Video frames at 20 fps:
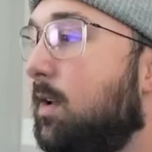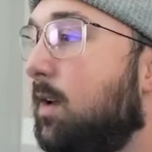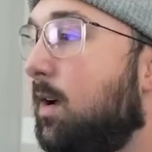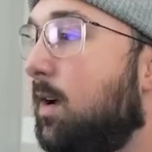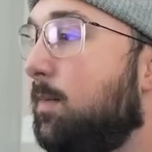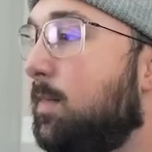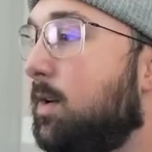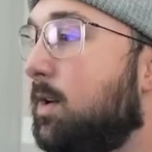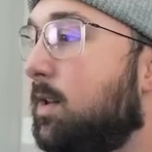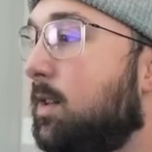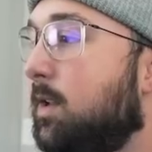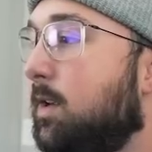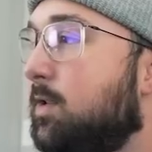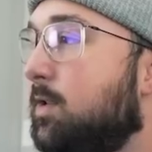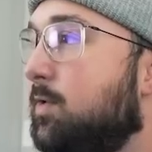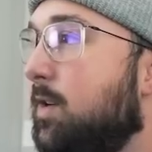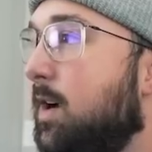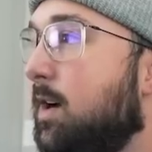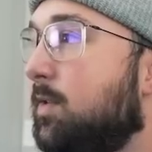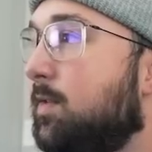I'm gonna click
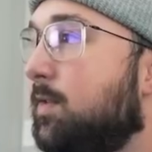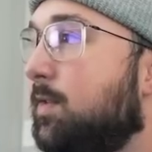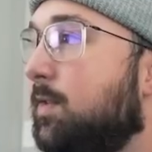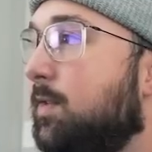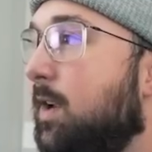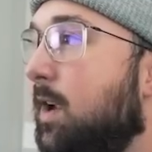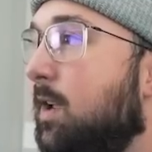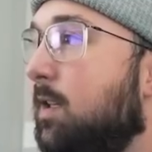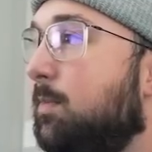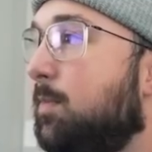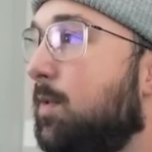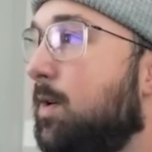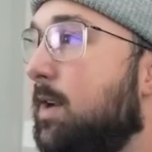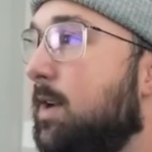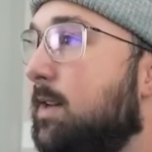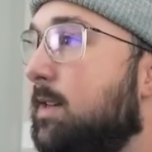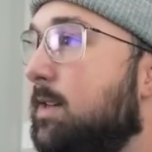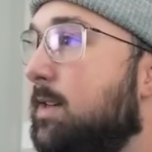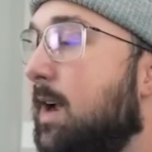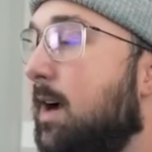and drag on the scale and bring
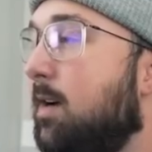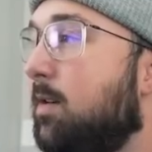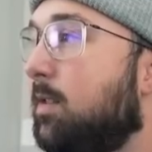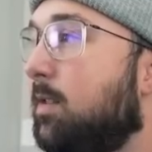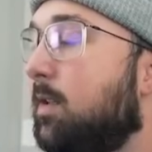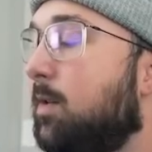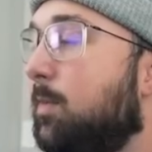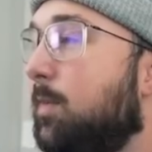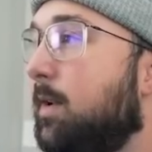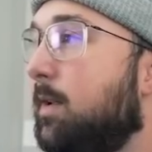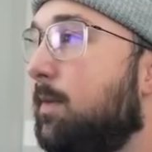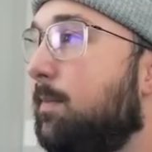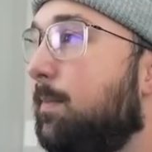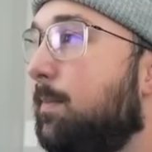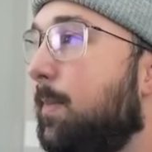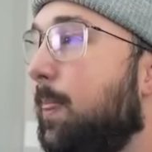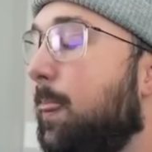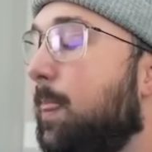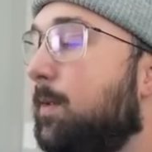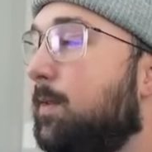it down a little bit.
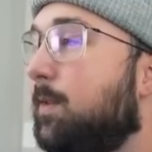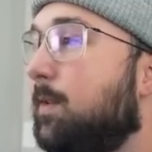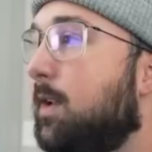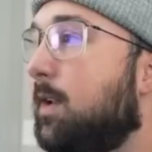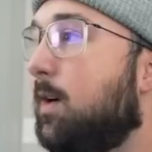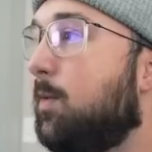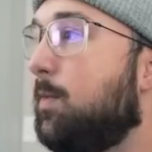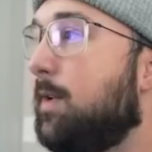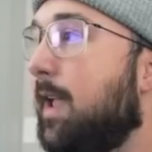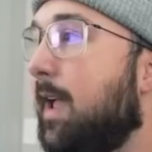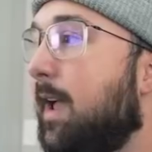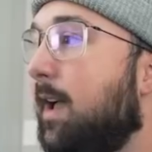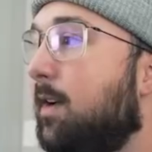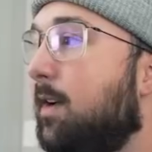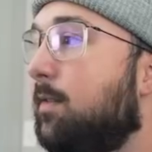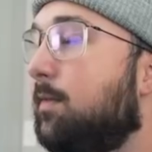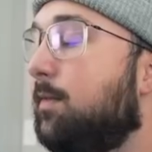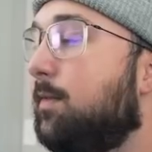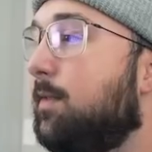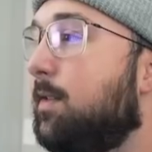So now we
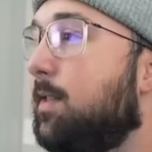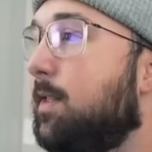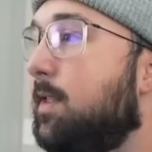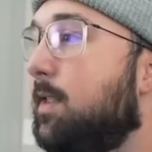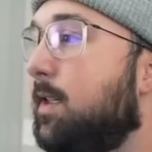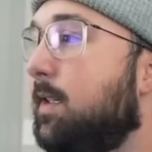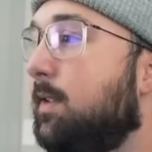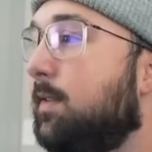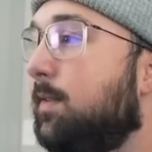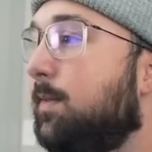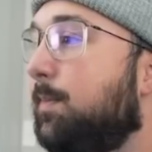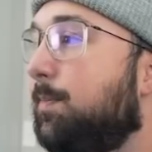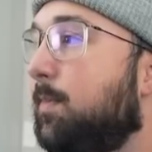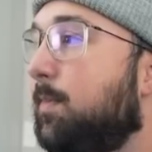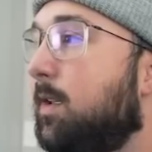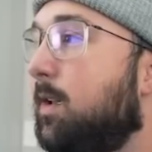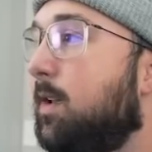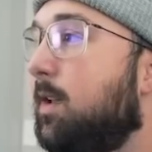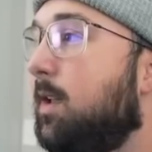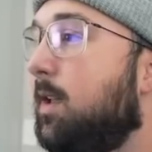have this,
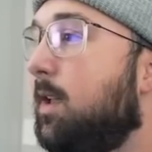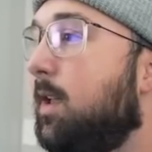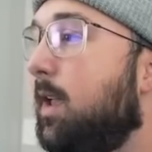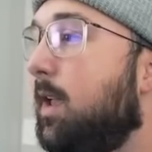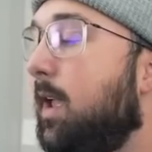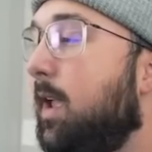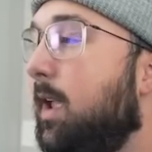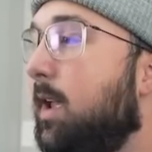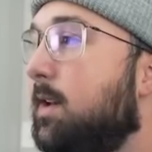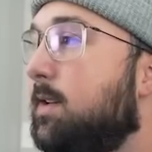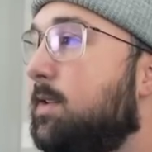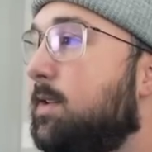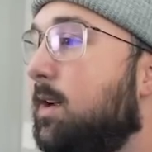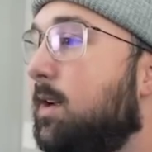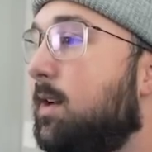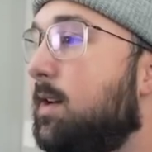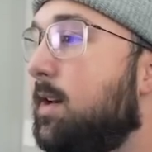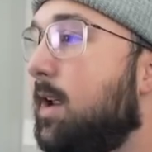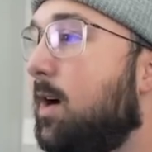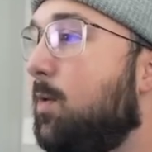and
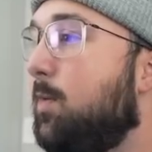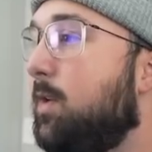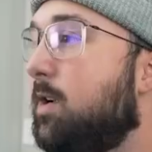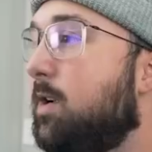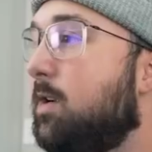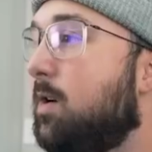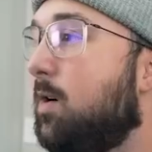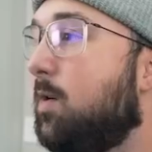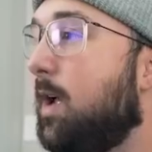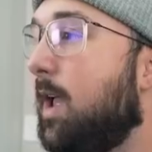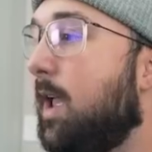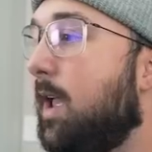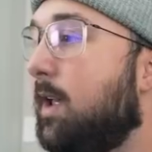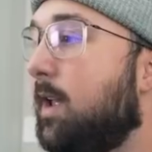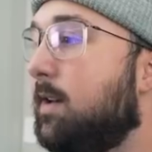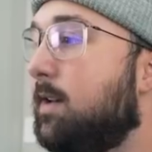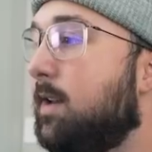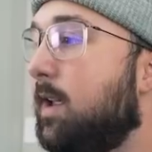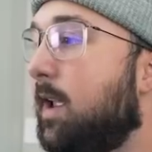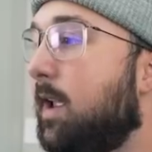now we can go
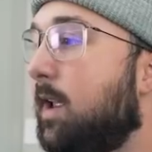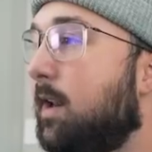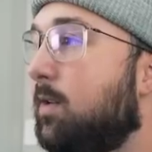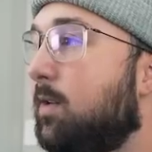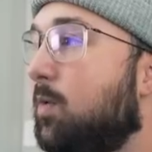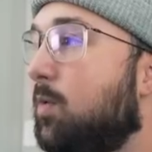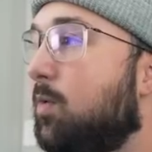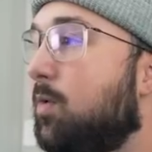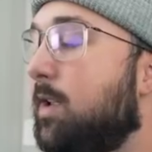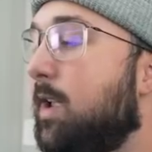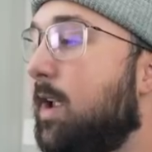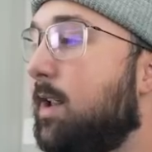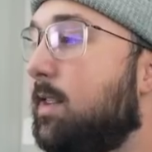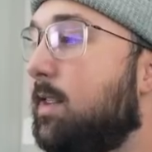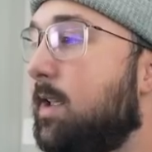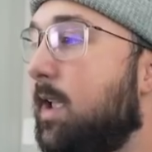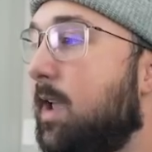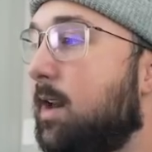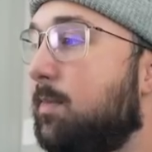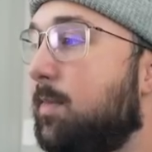ahead and
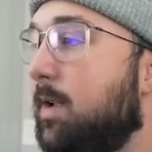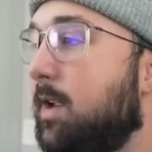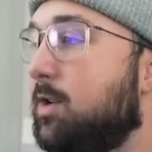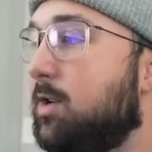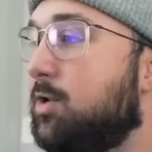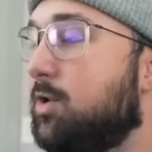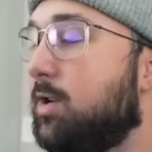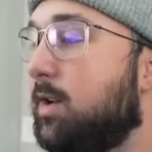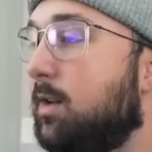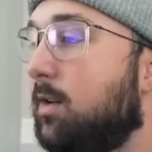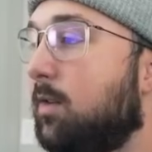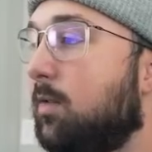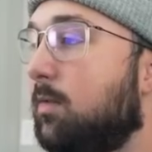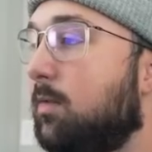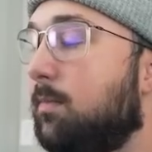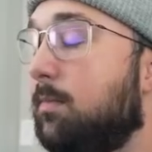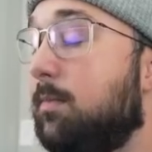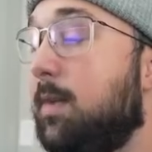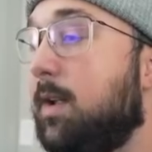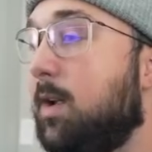create the animation
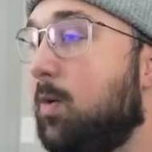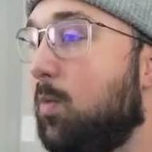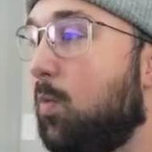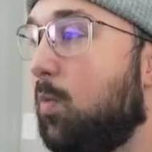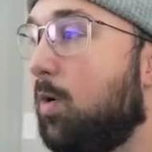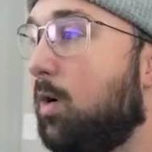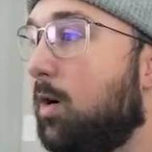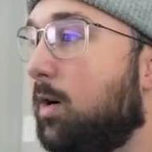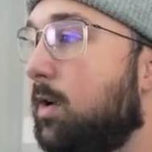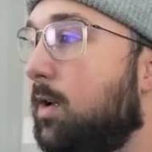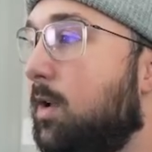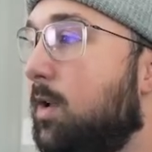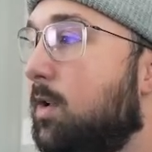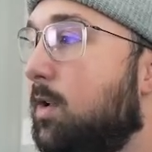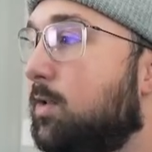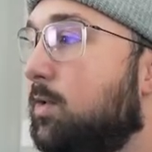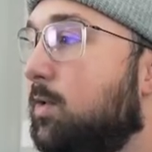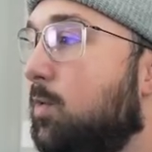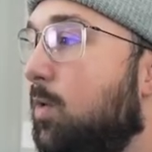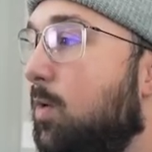or make it work.
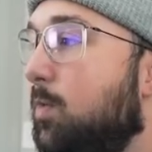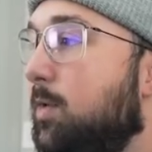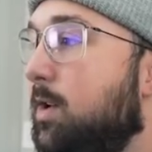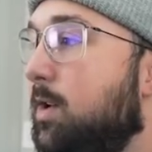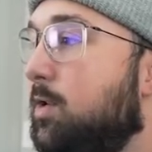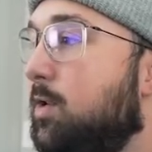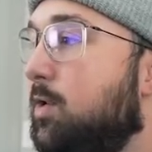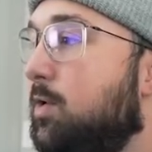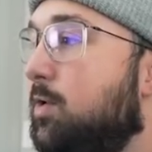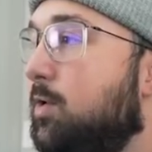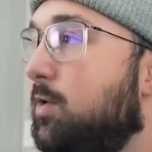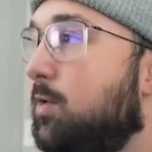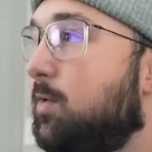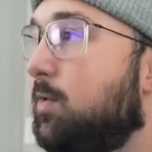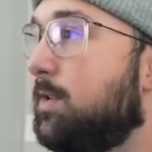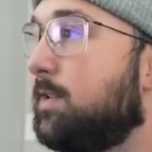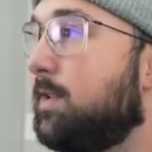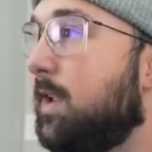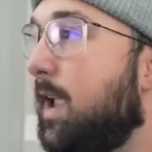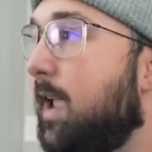So what we need to
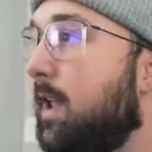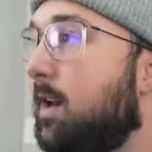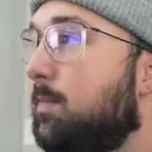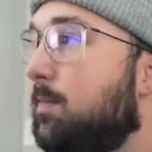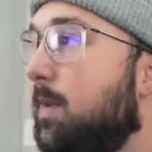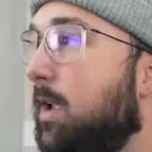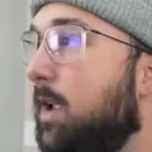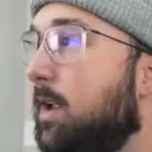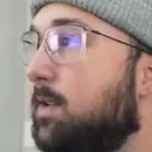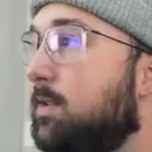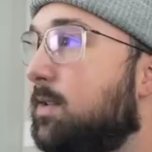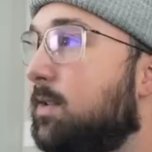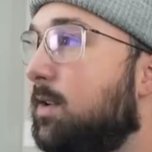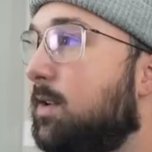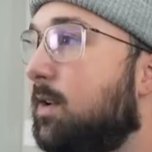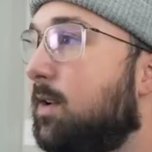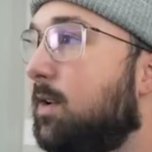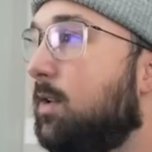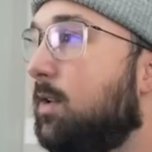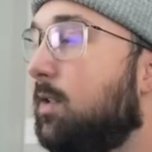do is animate
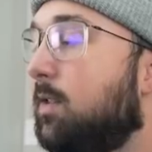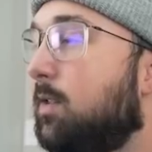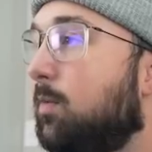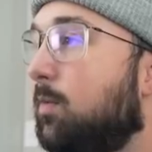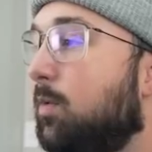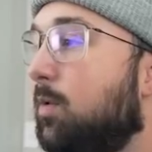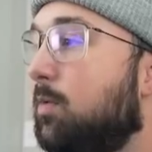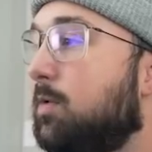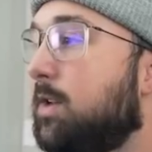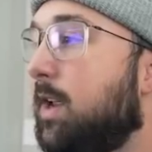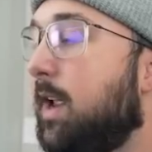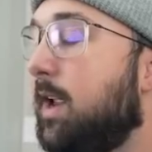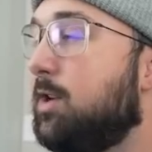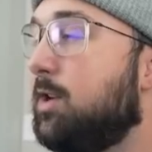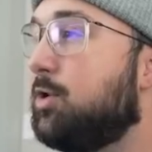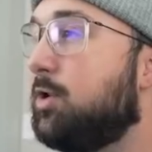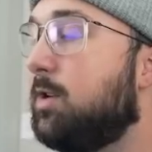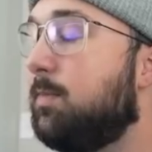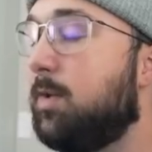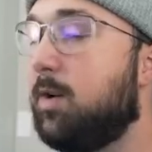the
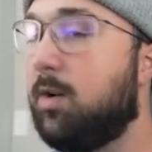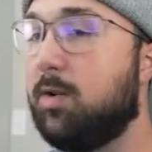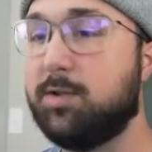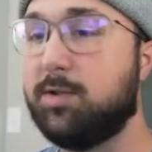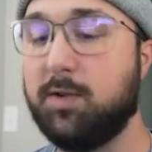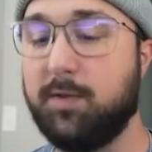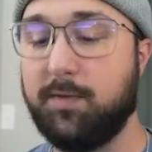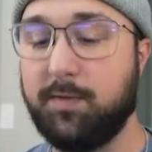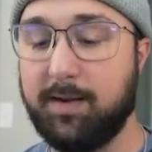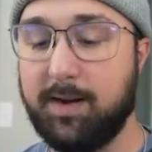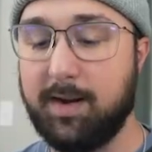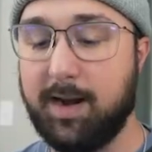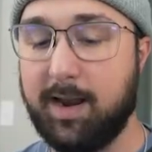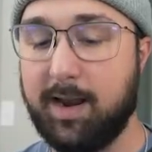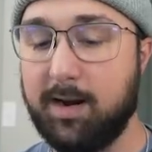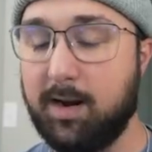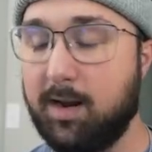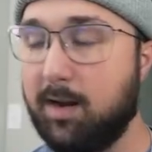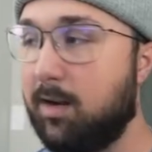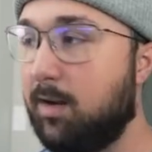rotation, but also figure out
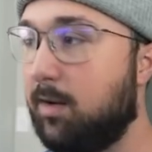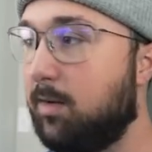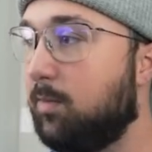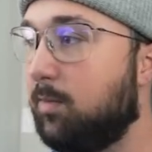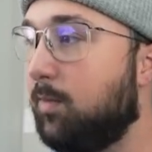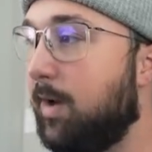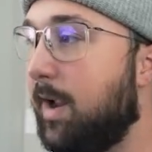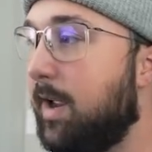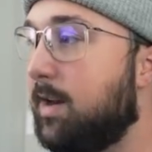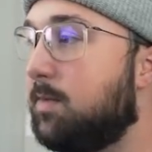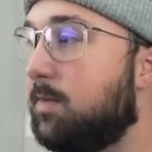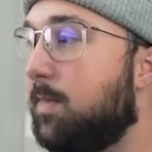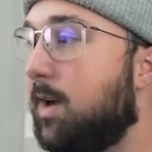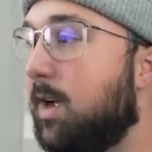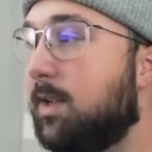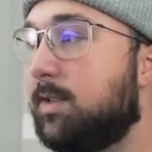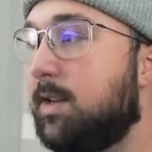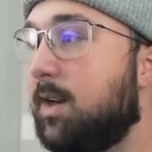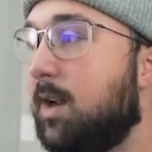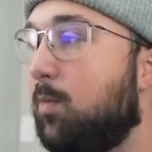how to
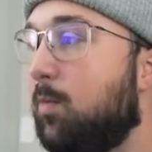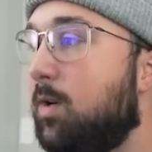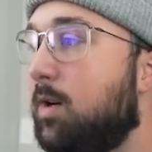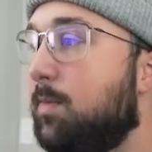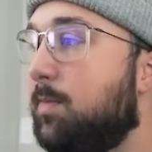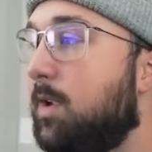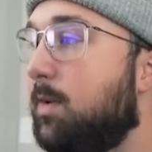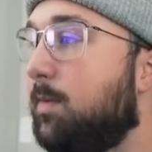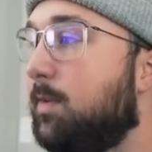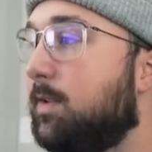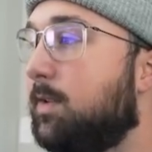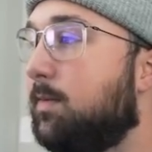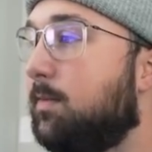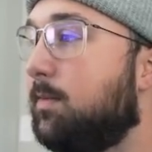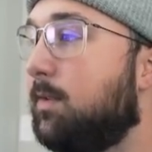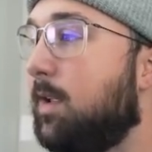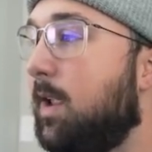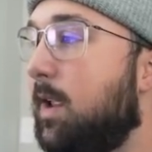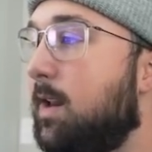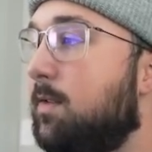randomize it. I want to be able to
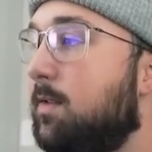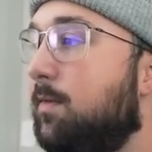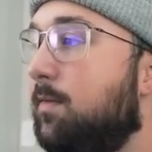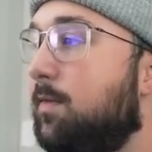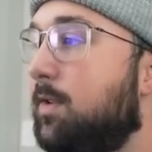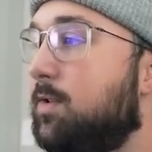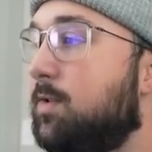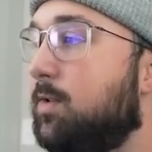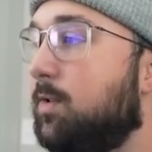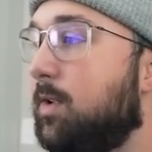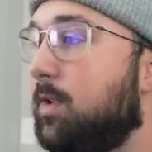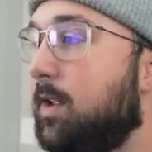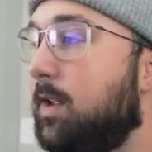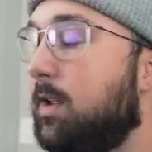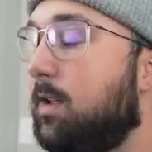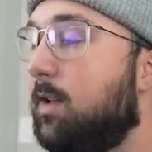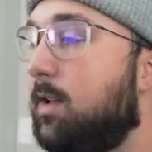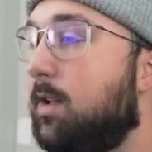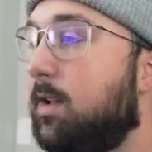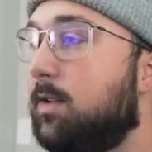
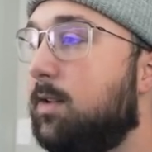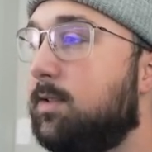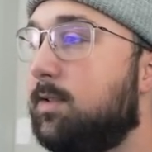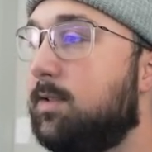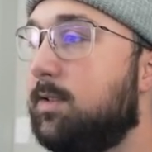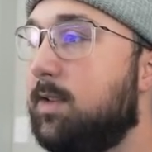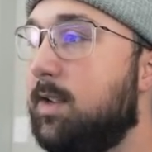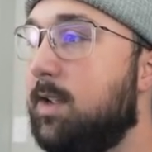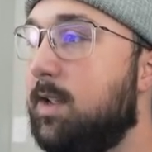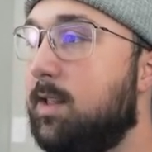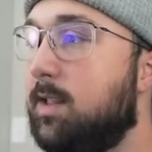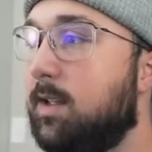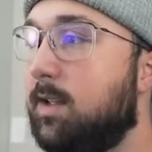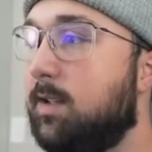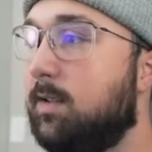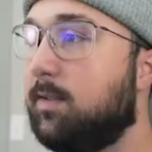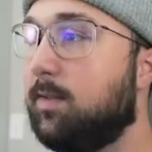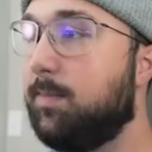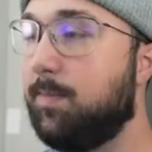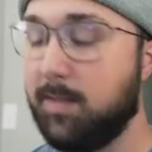individually see
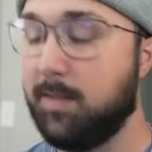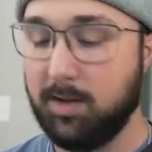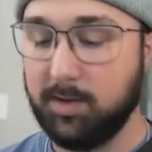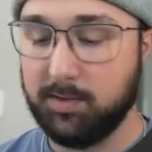these.